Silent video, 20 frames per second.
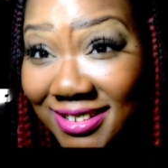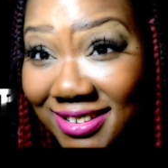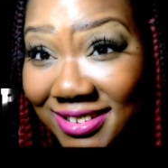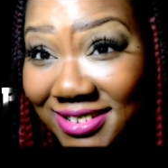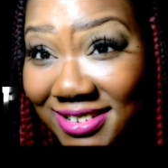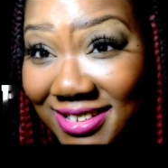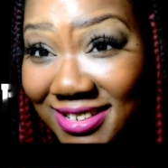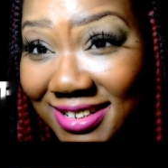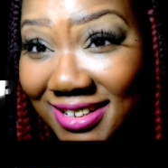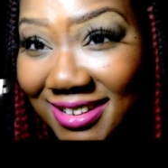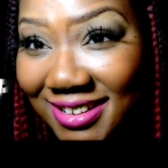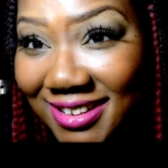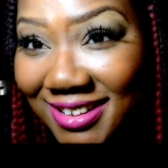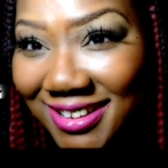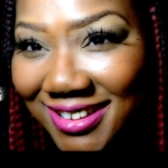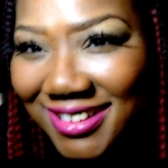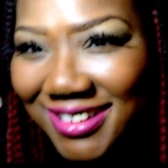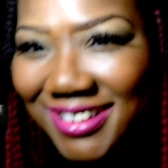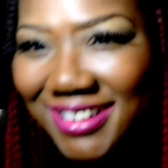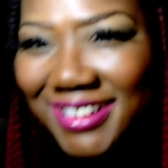Let's see.
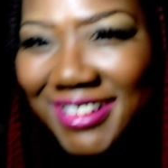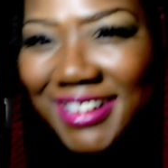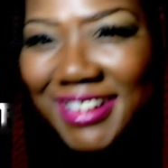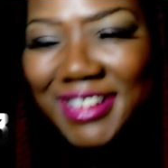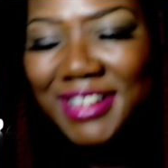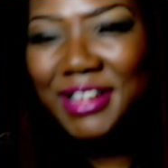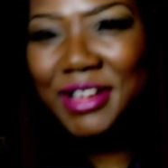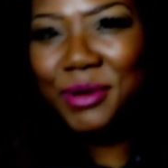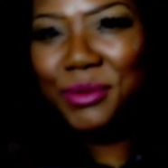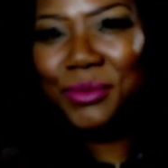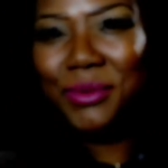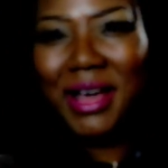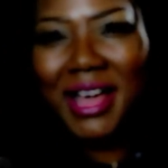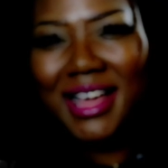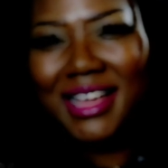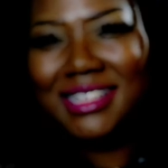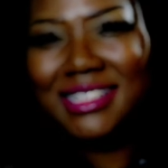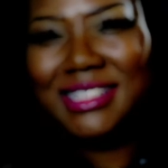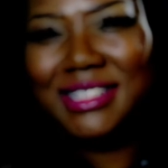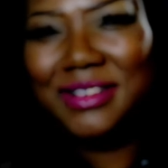
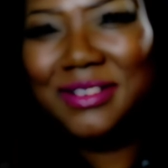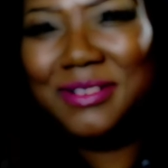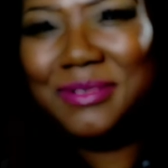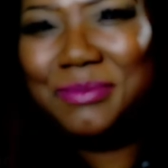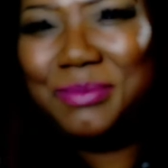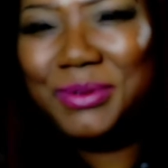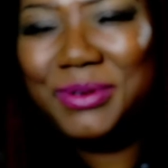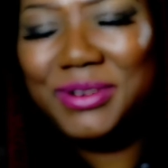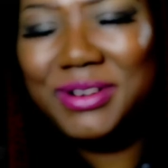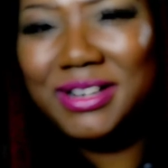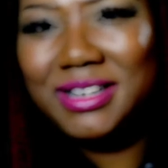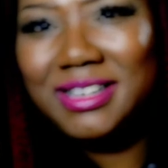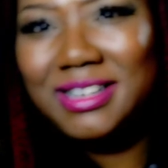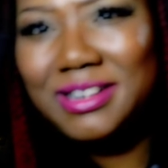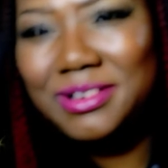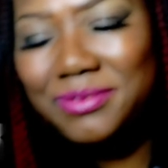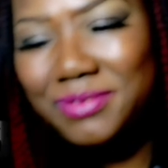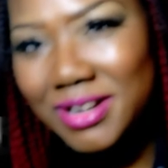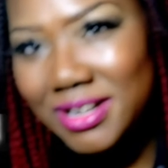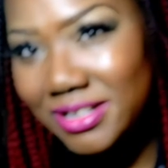Why it's so
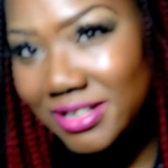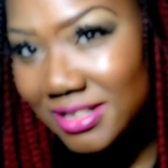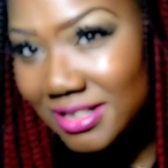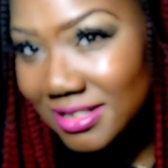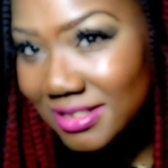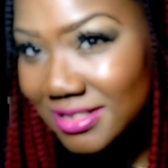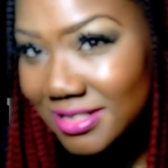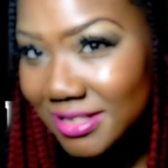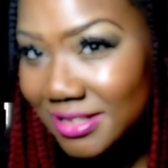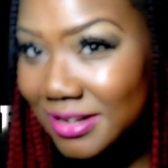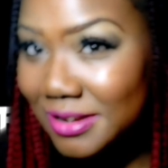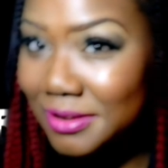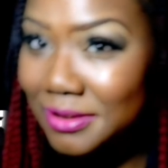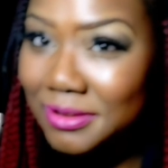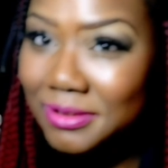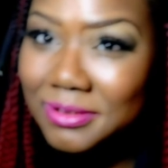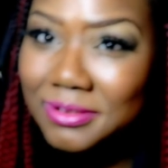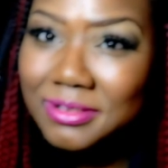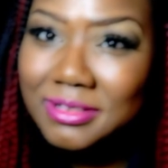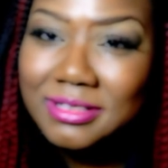important and why you need to
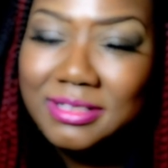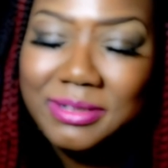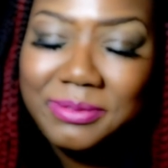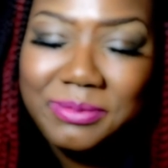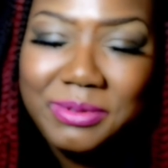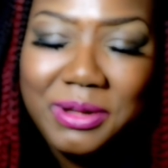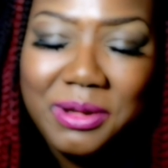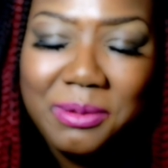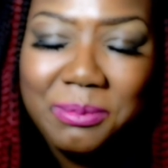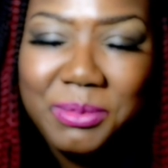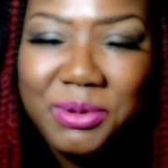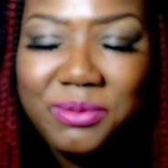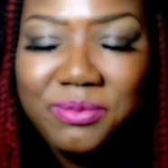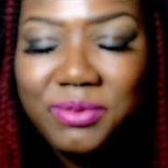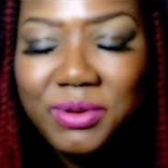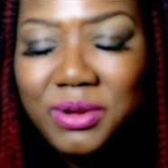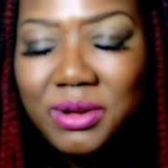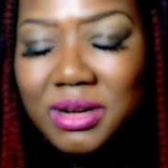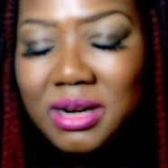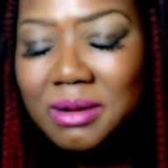know. And then we're gonna
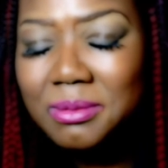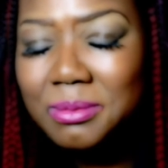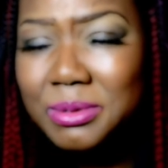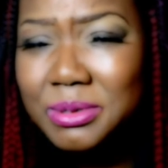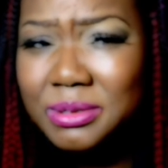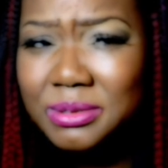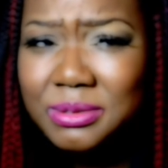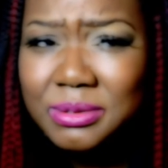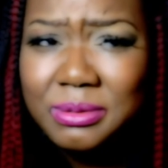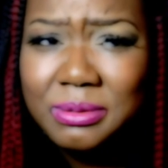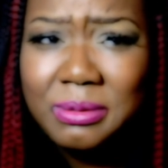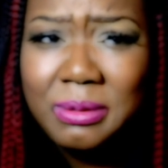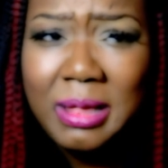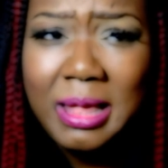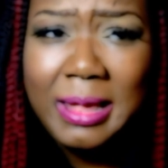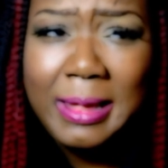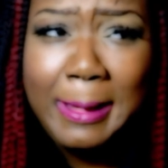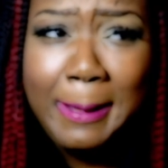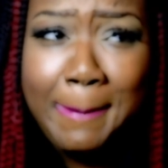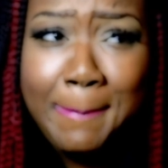move on. I'm gonna do
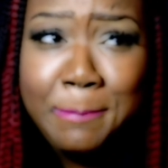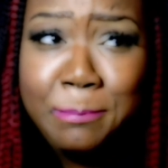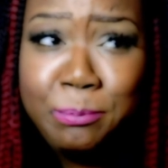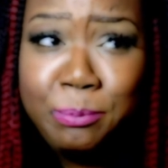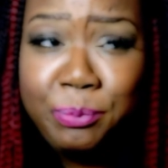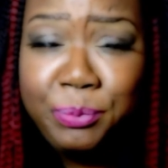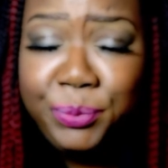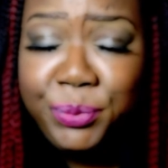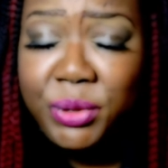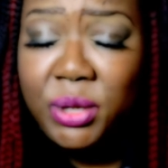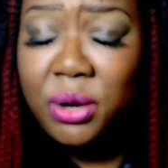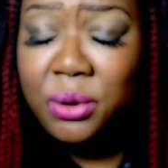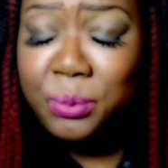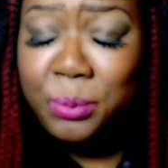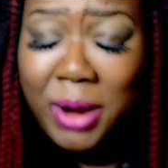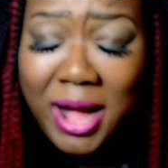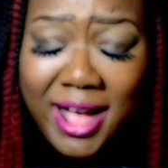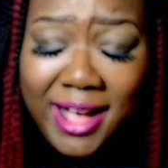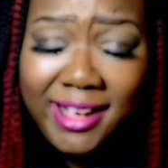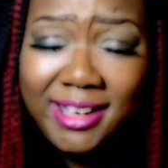
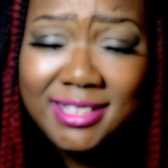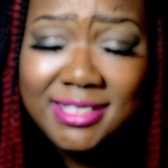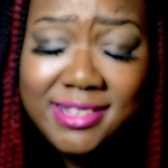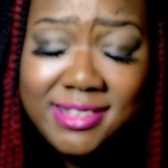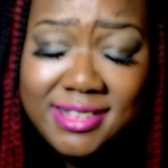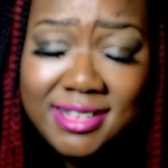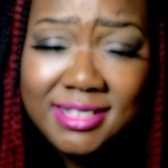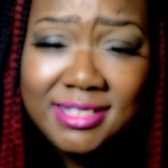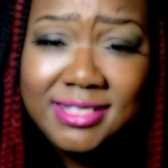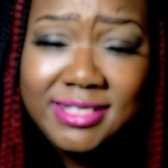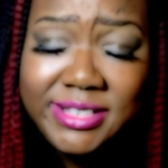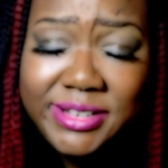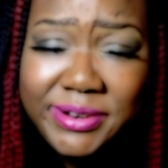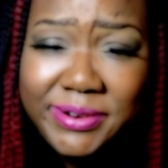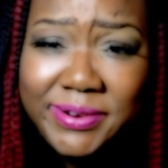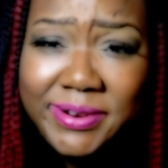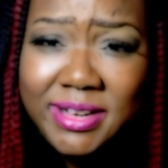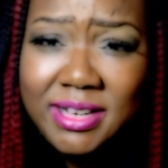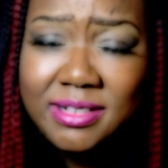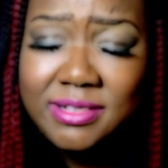rising
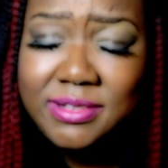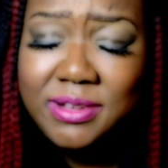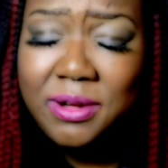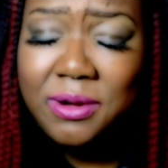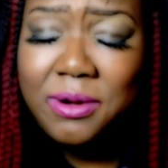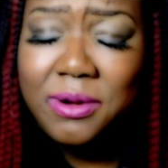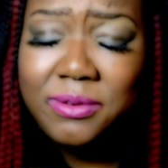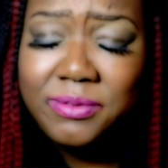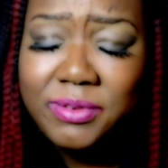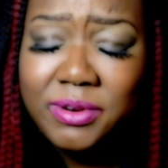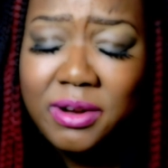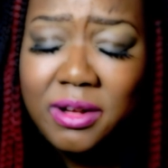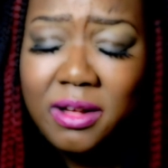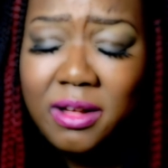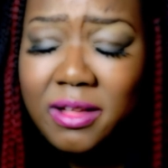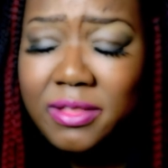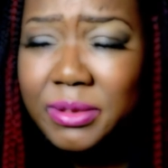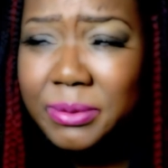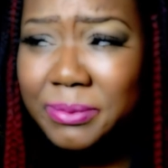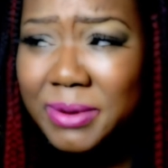series, go over
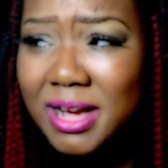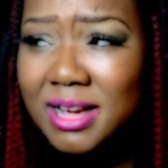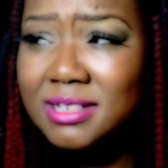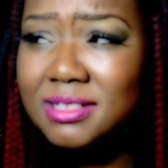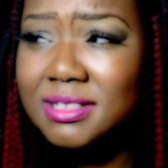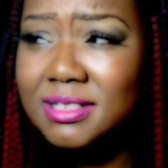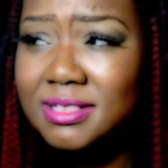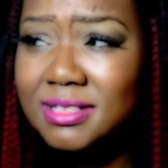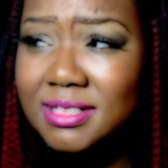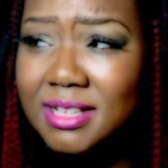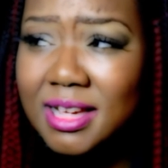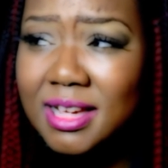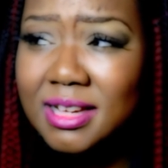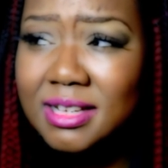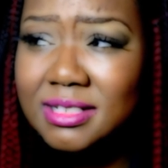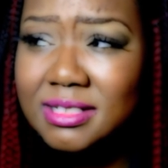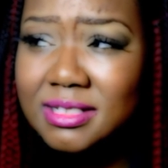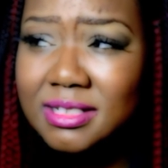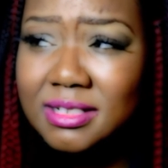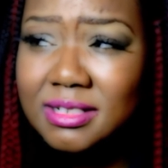all the rising
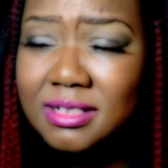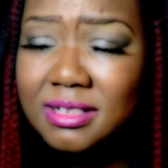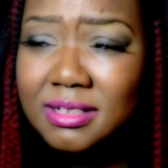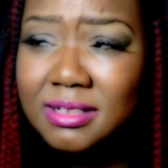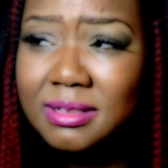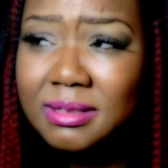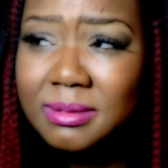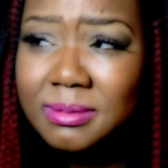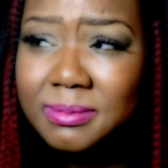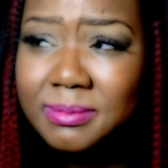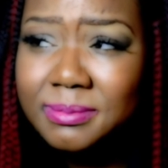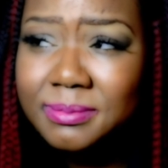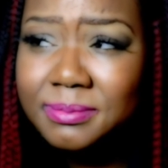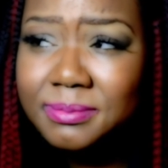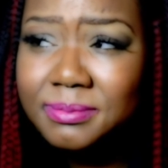signs, and